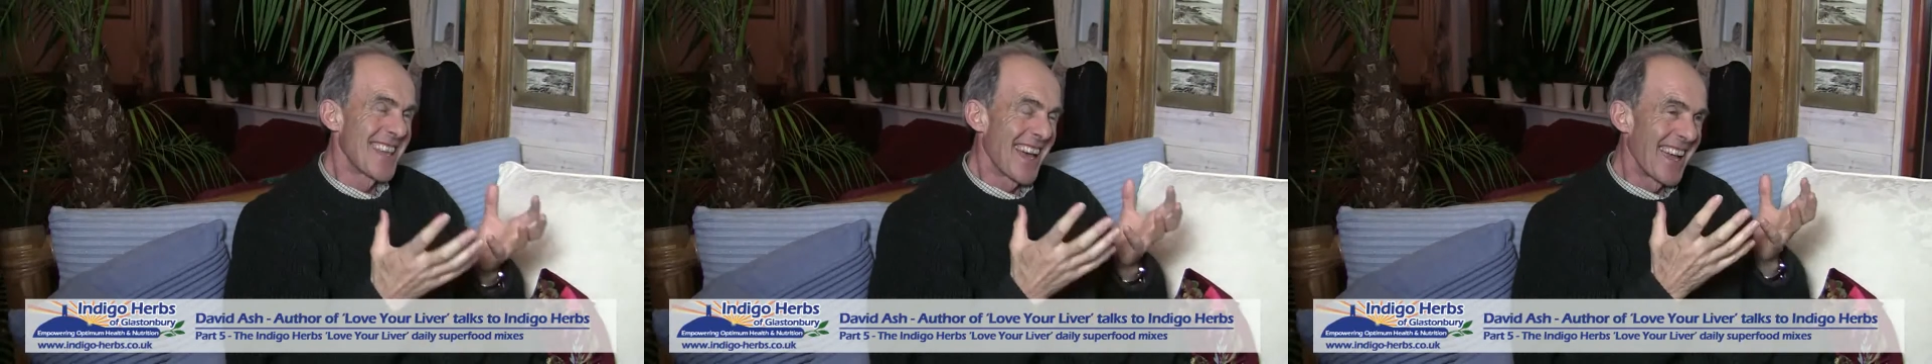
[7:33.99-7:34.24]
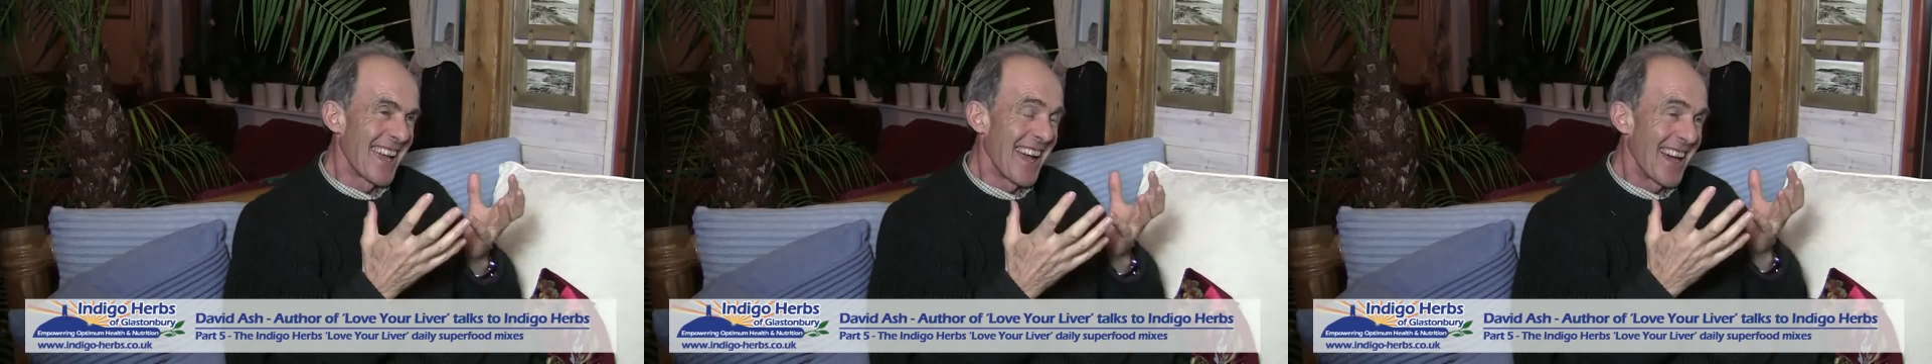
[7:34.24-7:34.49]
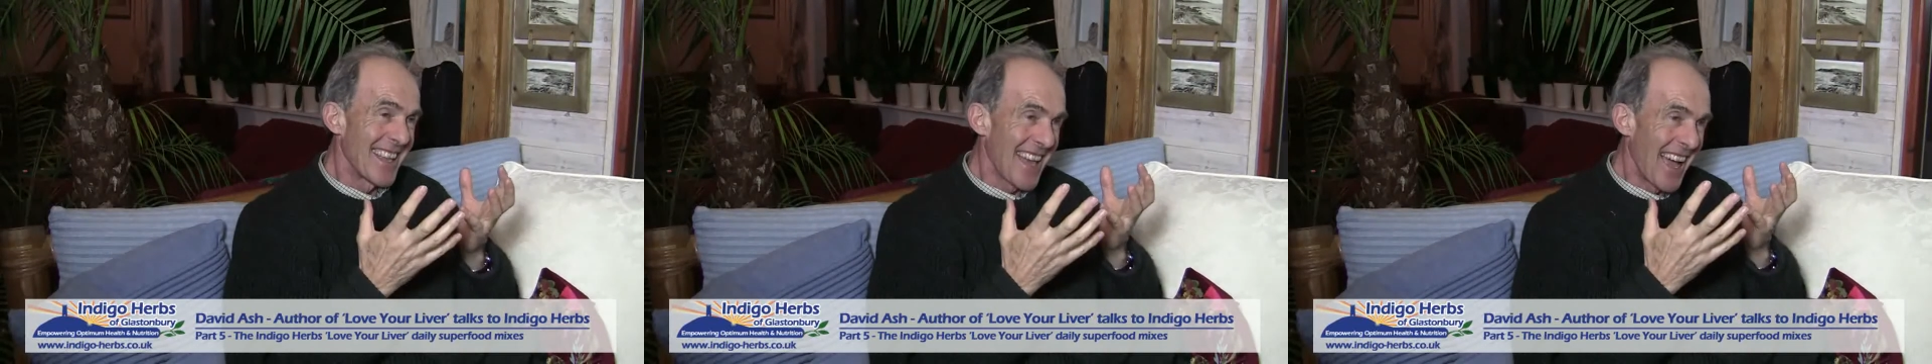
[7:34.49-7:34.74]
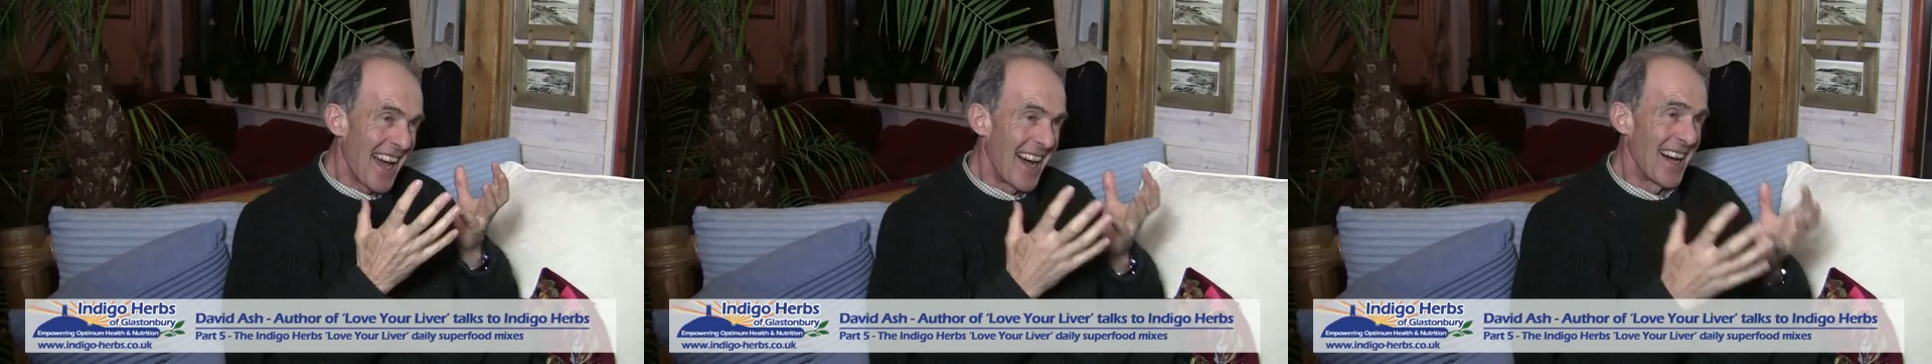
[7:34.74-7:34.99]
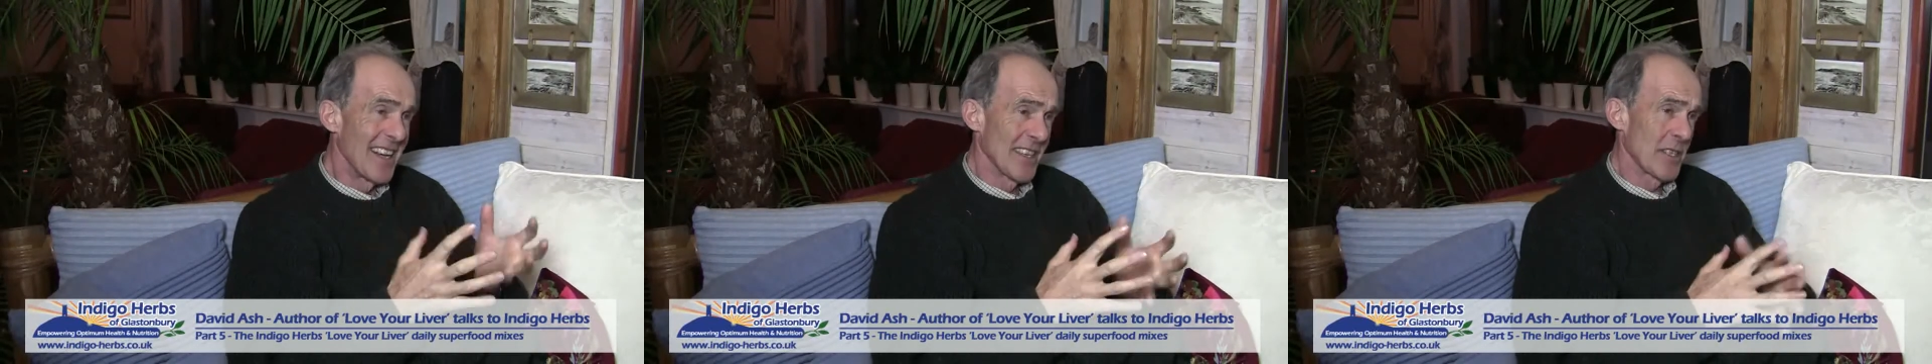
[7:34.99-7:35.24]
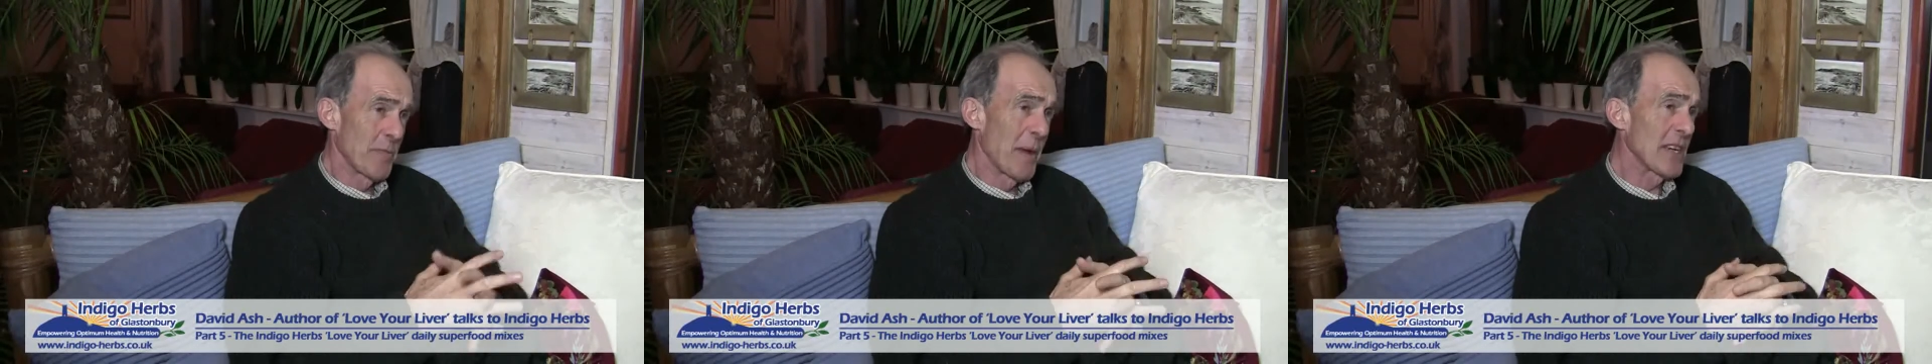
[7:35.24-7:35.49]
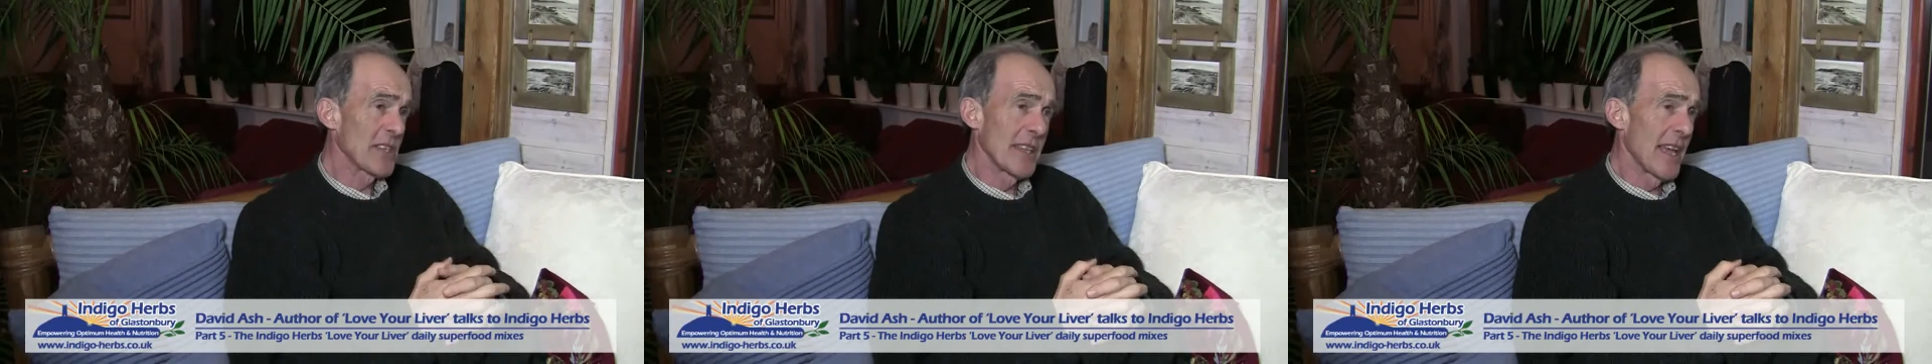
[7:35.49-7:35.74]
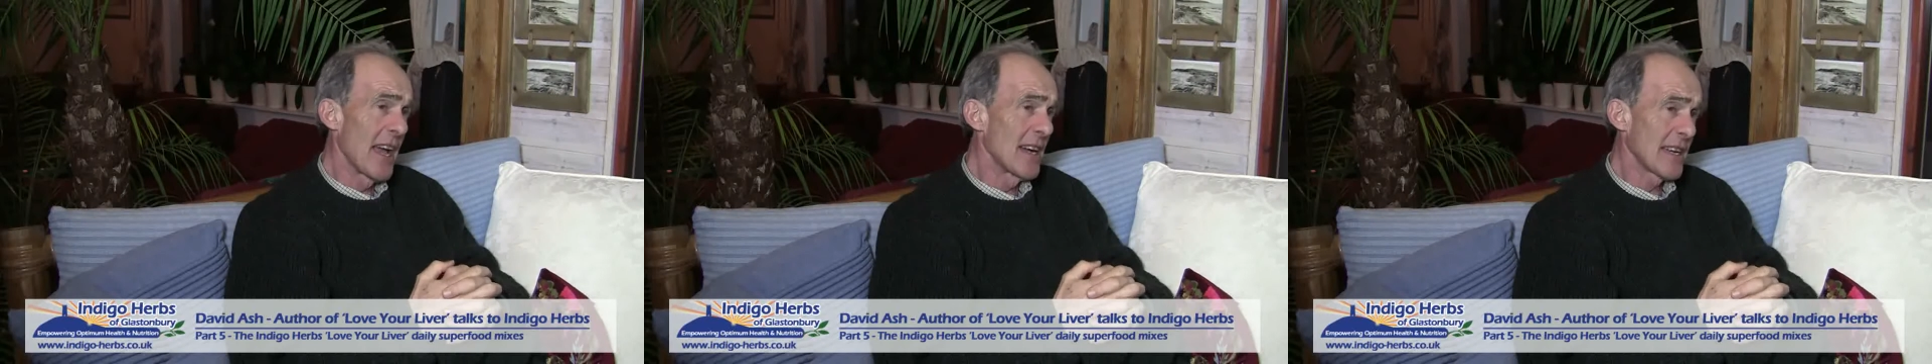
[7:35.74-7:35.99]
they are
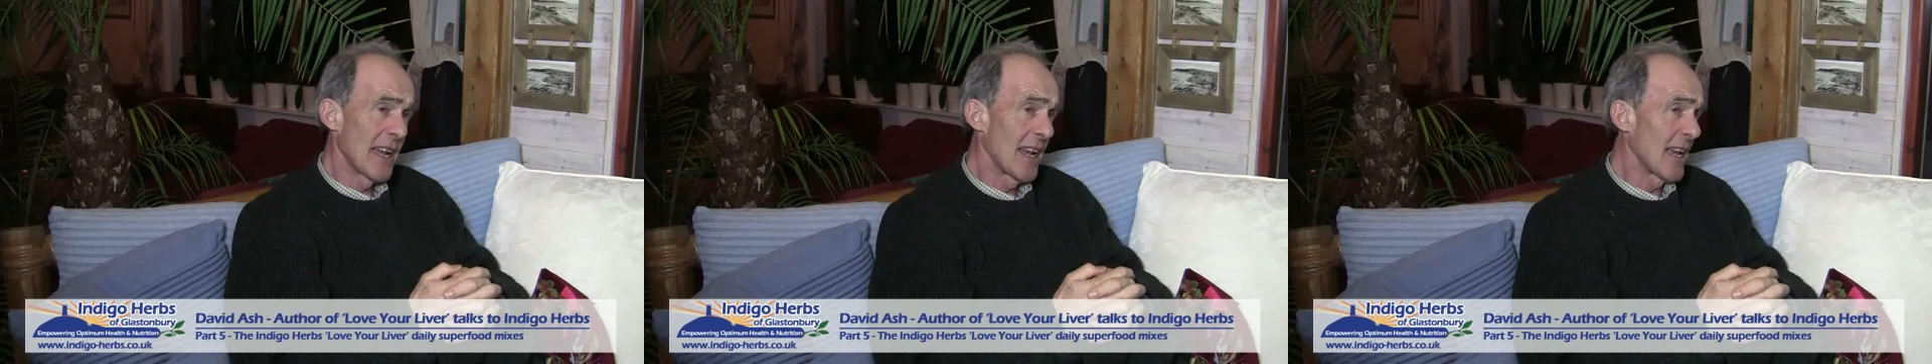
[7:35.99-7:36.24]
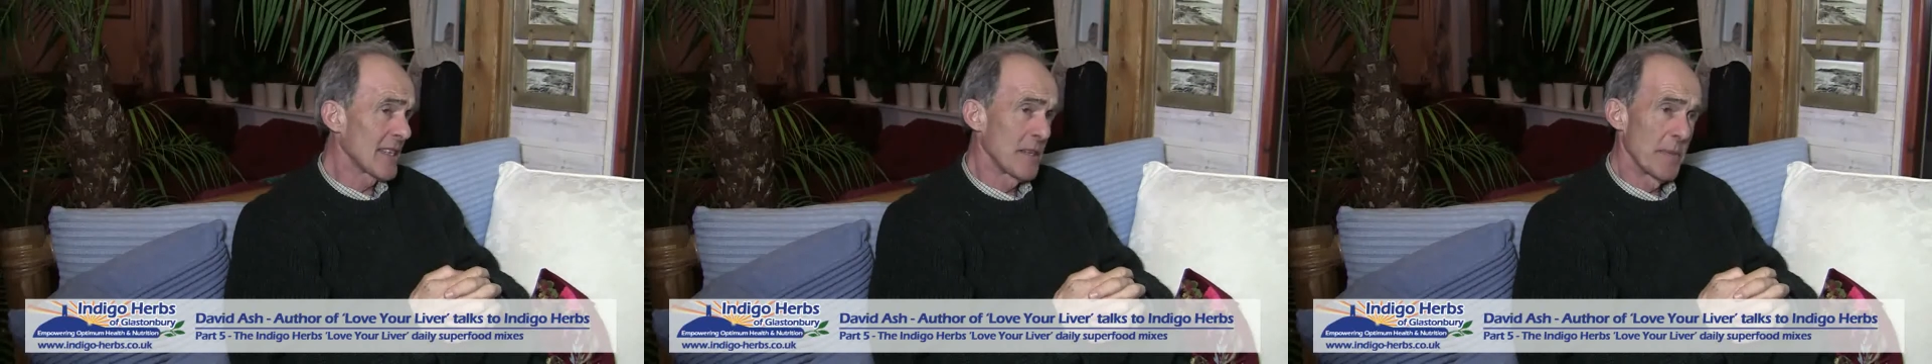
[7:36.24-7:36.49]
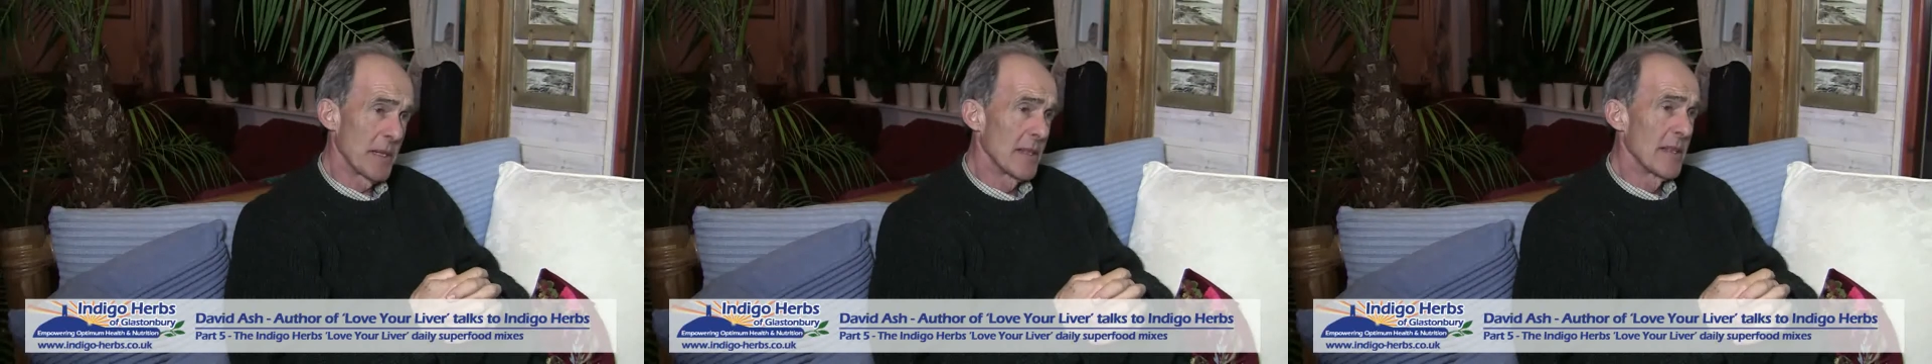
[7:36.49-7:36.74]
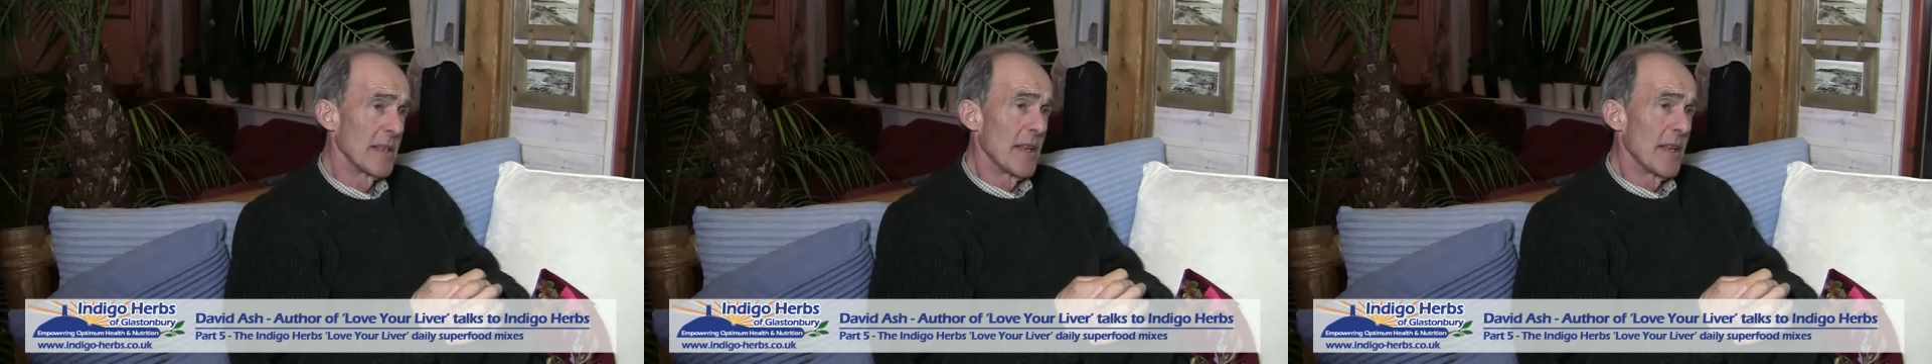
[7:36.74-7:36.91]
special, they are collectible.